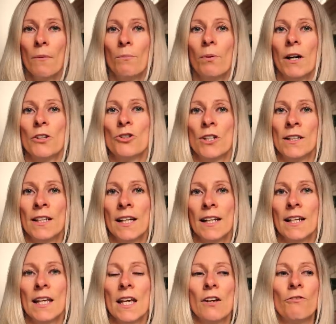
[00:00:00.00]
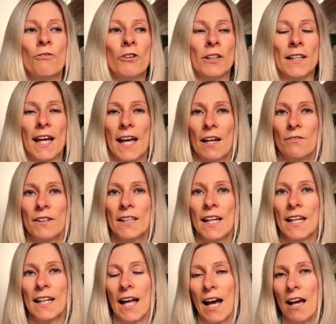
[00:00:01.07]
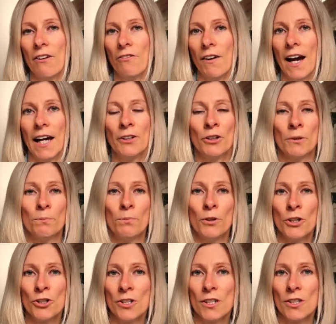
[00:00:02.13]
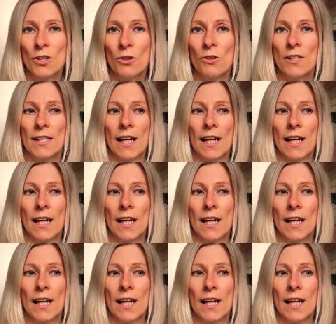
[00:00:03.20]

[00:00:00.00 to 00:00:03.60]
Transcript: But generally for the everyday life, I don't purchase those.